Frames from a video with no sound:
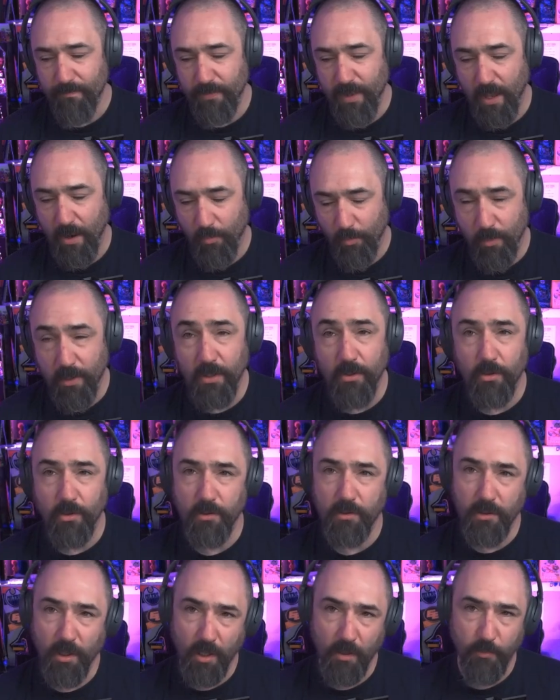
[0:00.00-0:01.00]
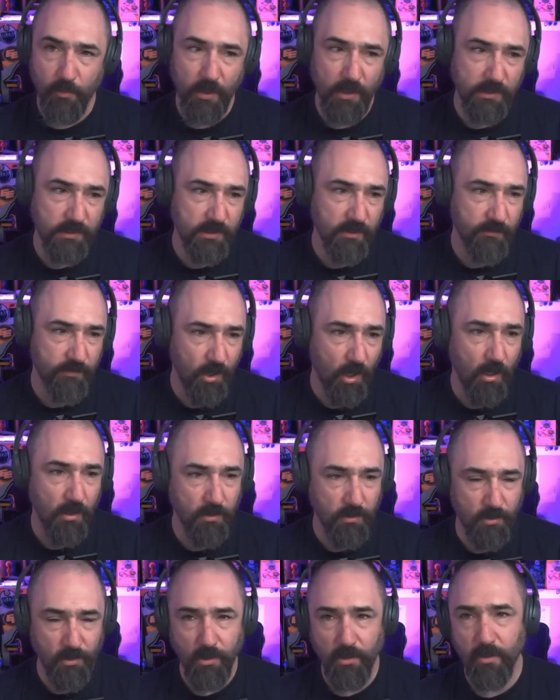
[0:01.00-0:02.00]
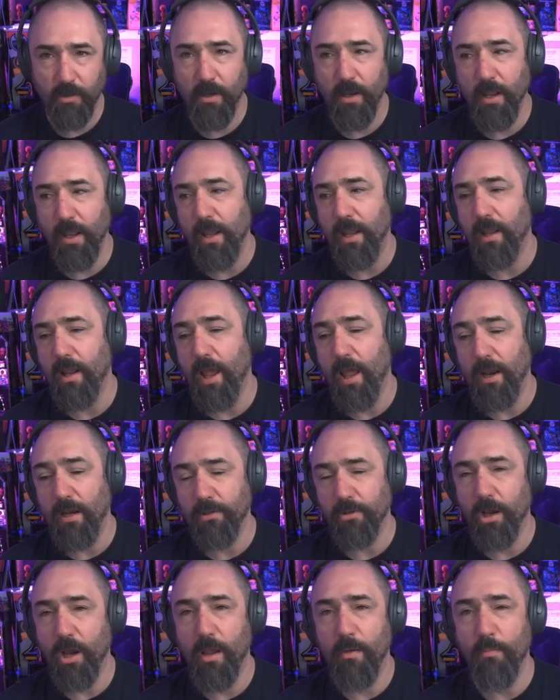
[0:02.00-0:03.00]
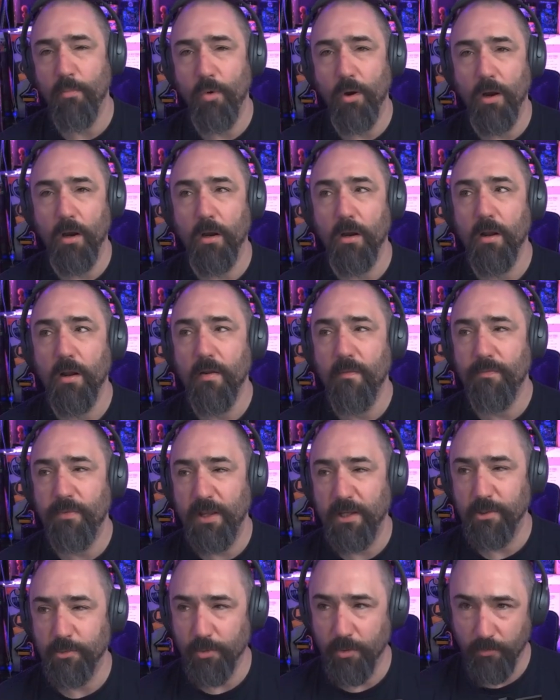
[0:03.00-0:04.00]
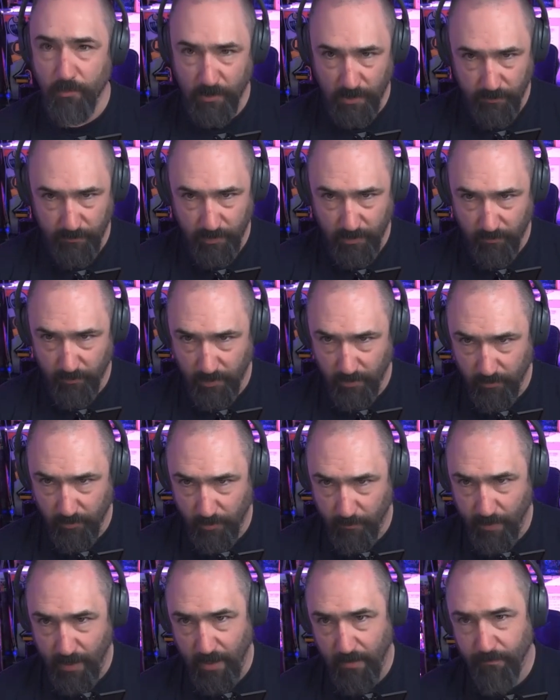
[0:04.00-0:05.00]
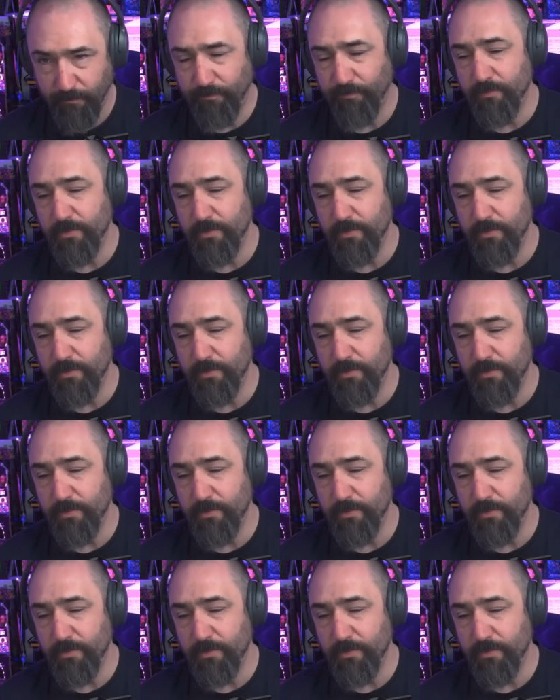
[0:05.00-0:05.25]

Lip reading: that we couldn't otherwise have gotten her at a time where things were really, really, really, really bad.